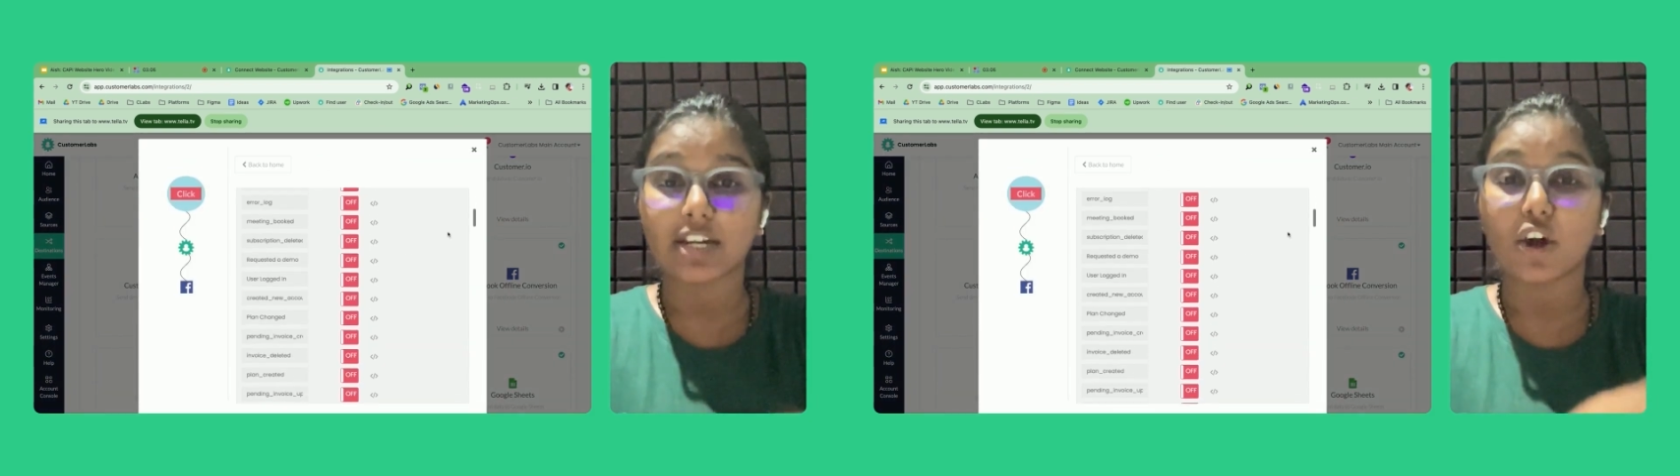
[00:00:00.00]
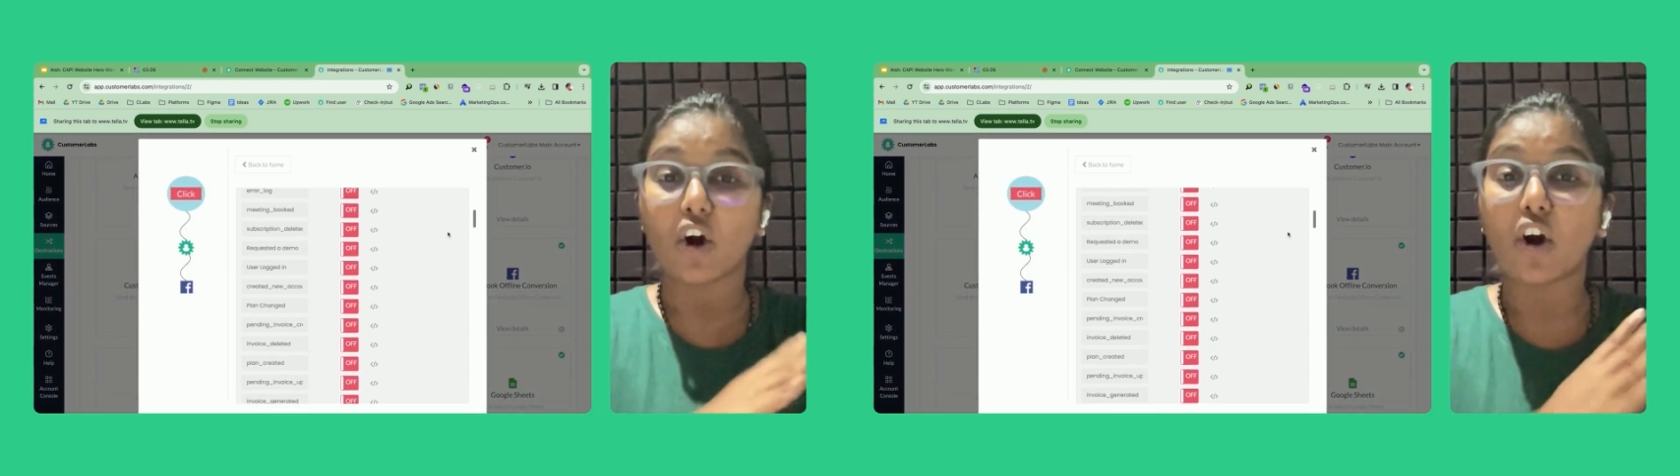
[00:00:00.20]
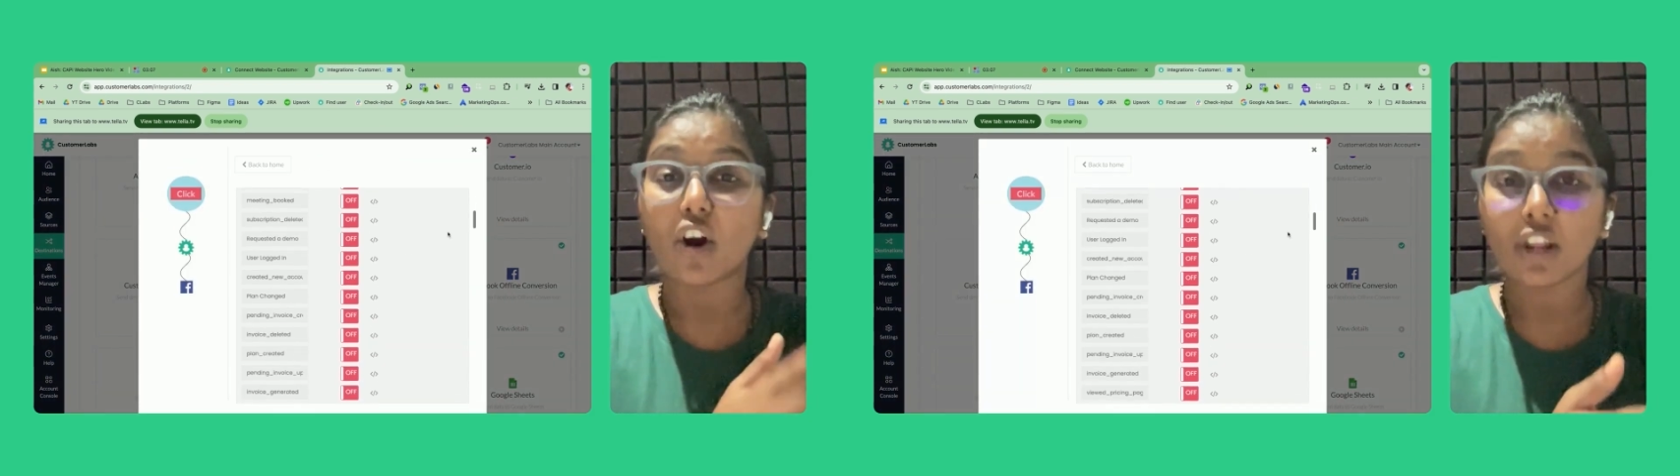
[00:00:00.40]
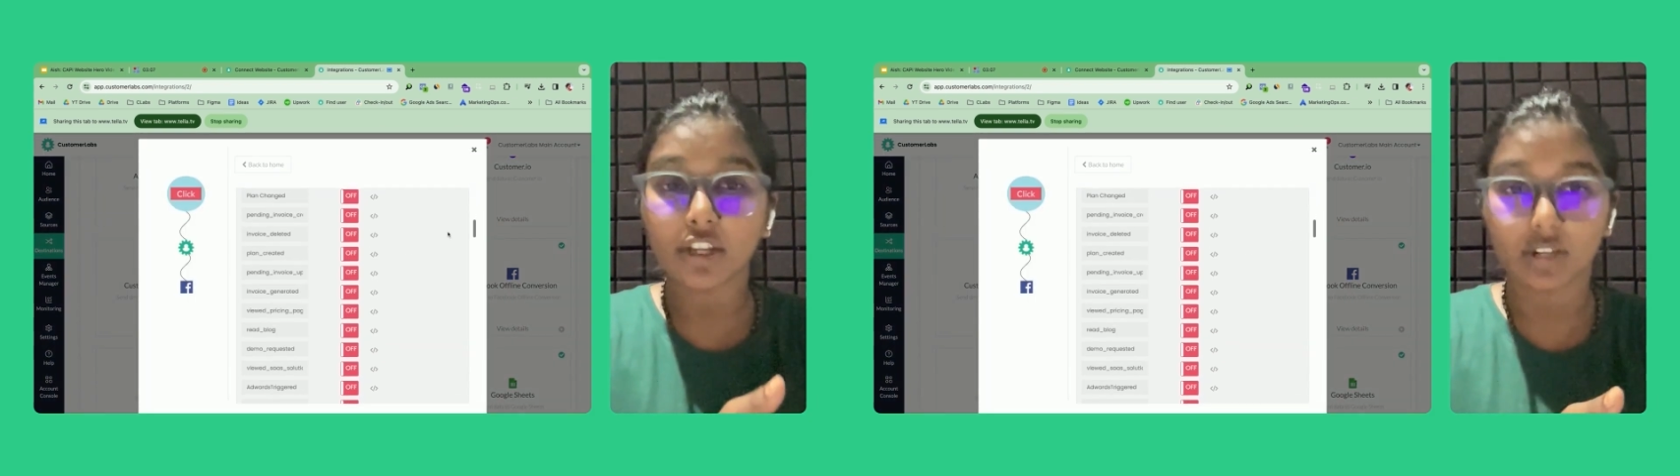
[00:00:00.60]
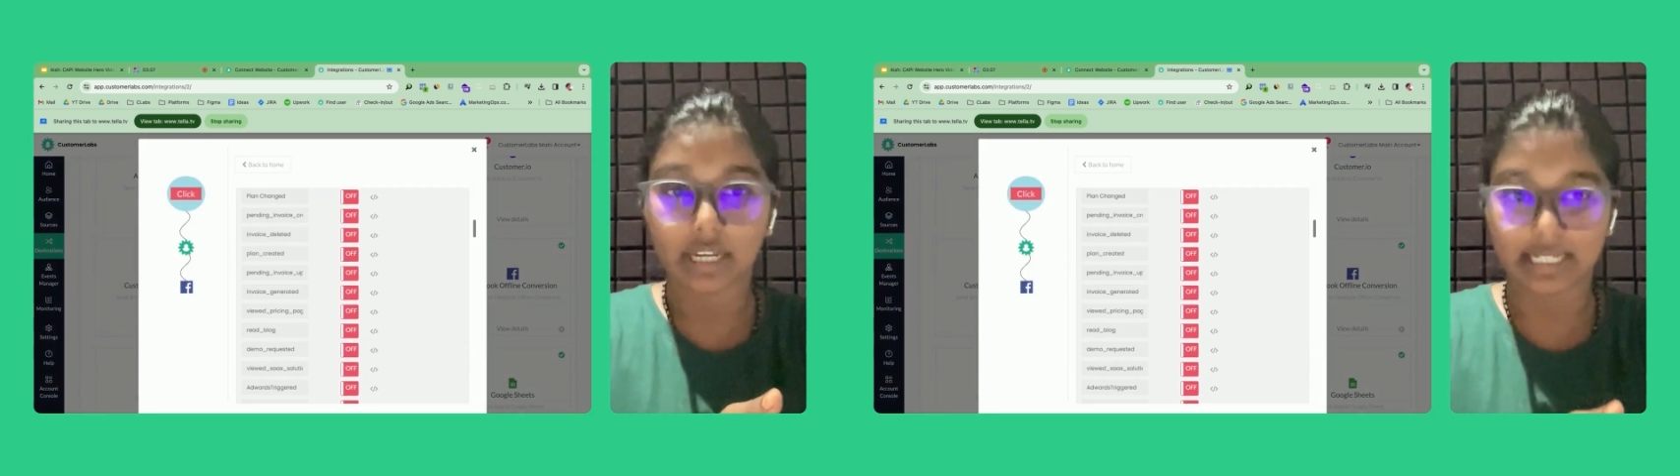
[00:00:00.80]
send all
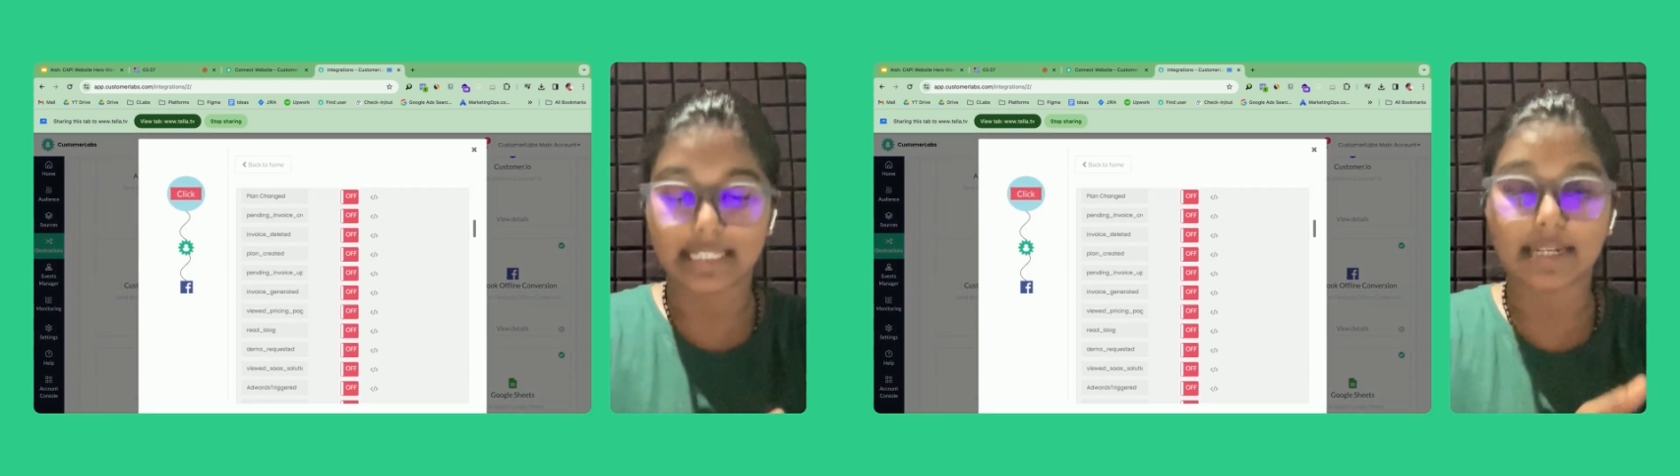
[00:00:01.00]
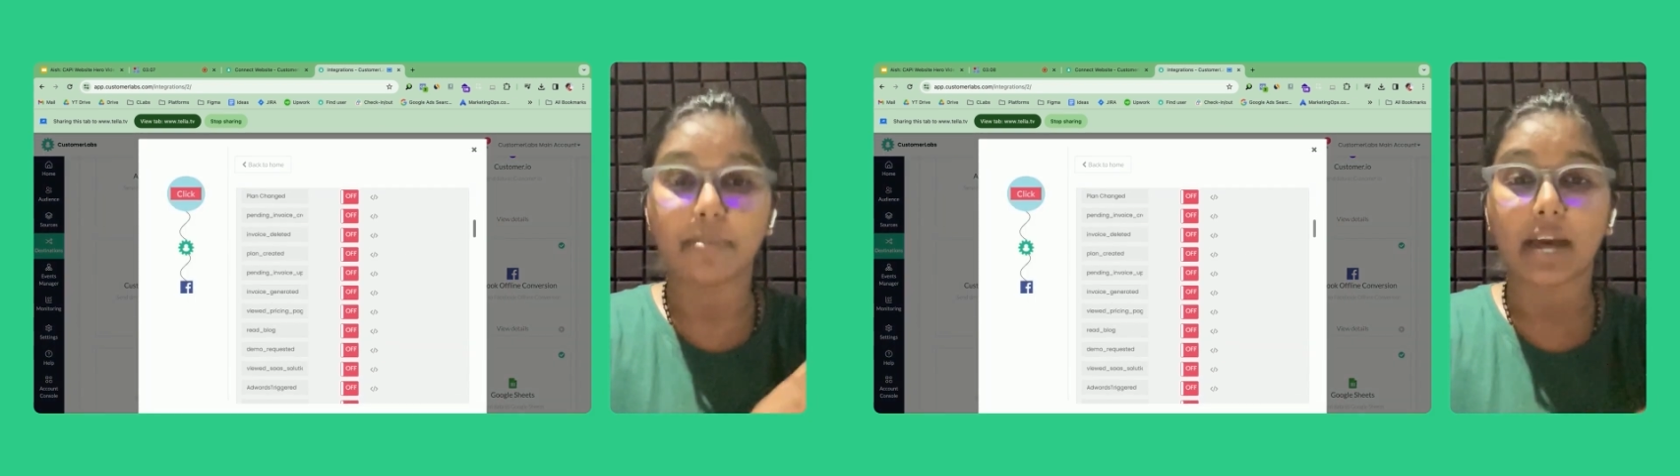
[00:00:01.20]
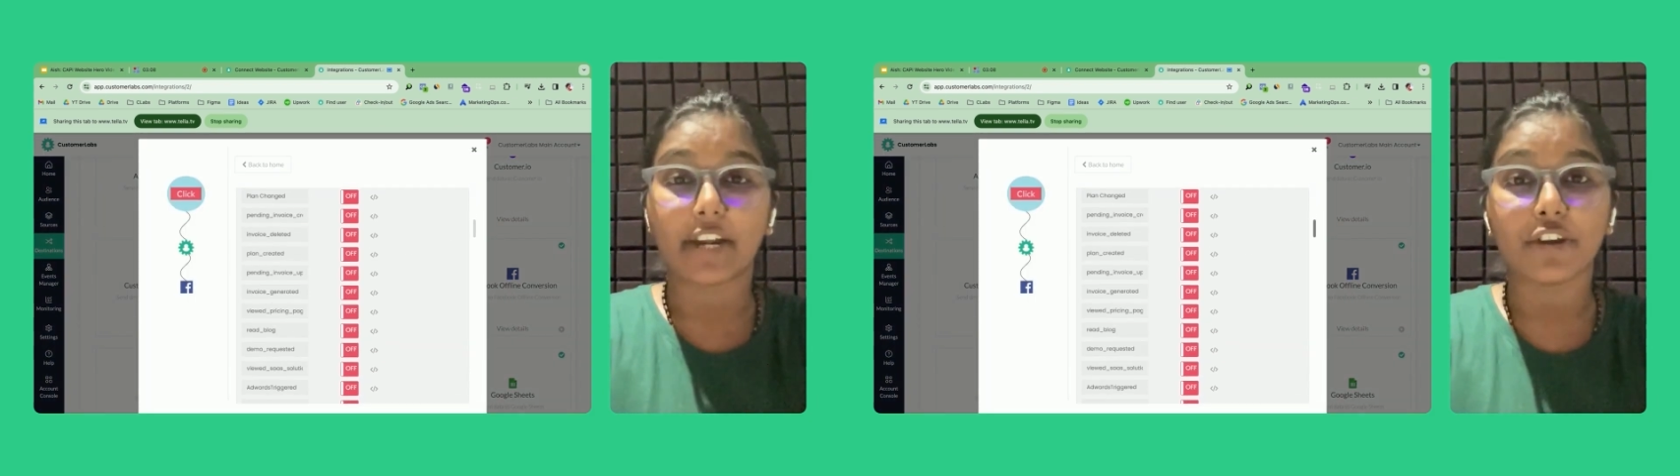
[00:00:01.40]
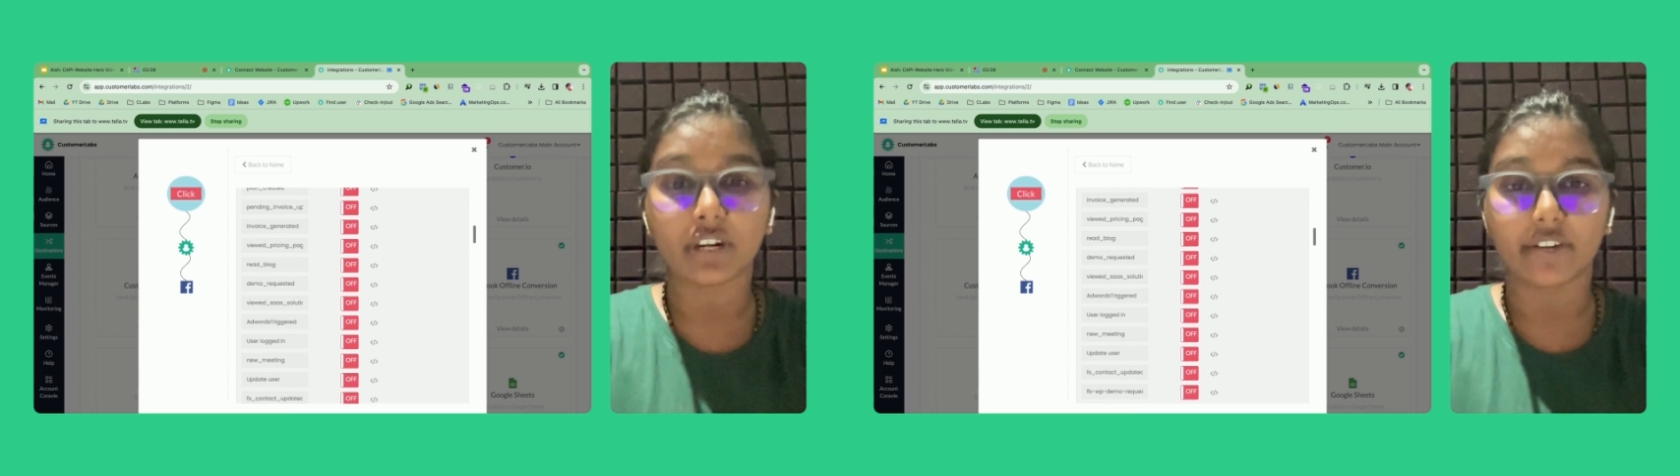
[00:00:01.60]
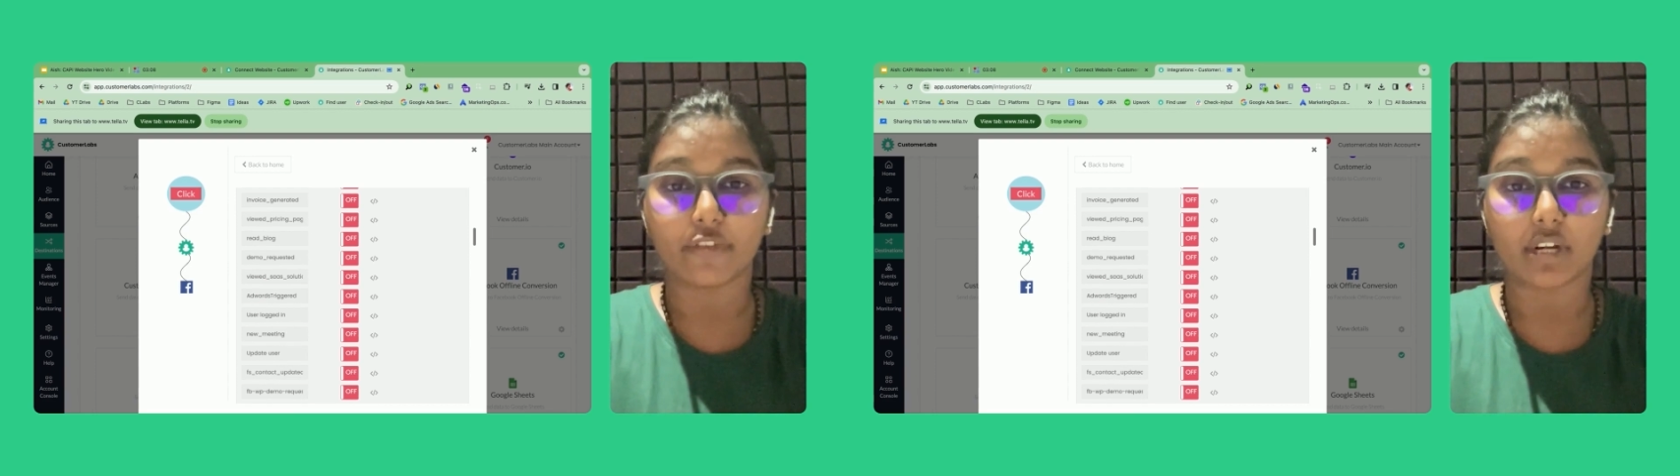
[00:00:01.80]
your custom and
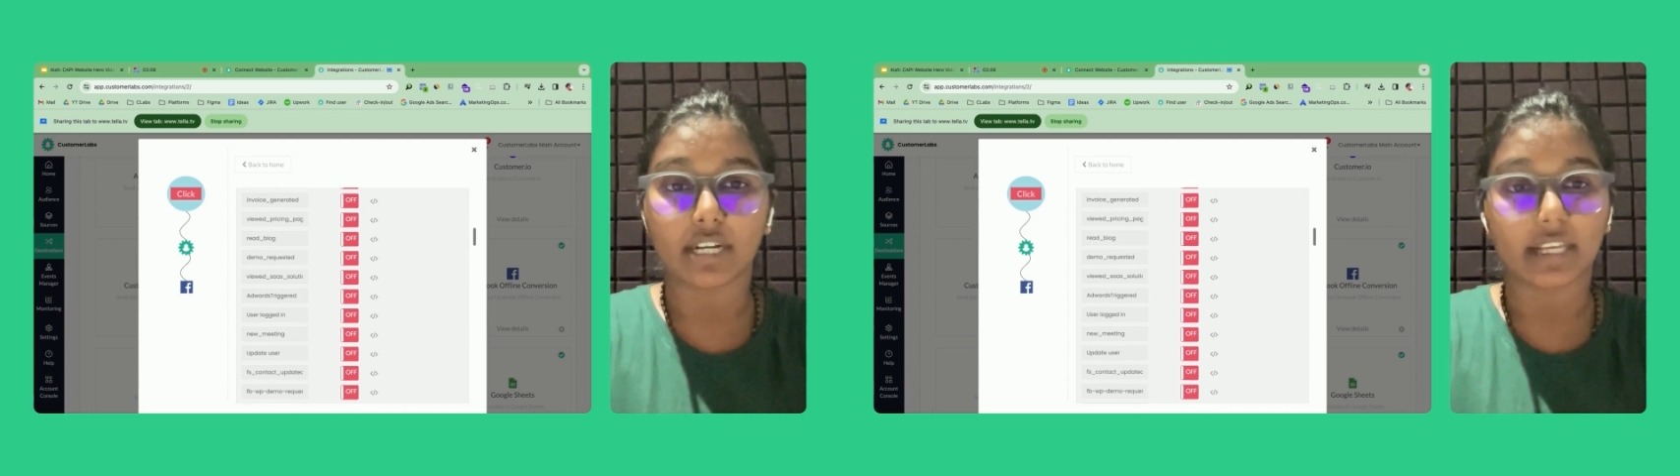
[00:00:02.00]
your default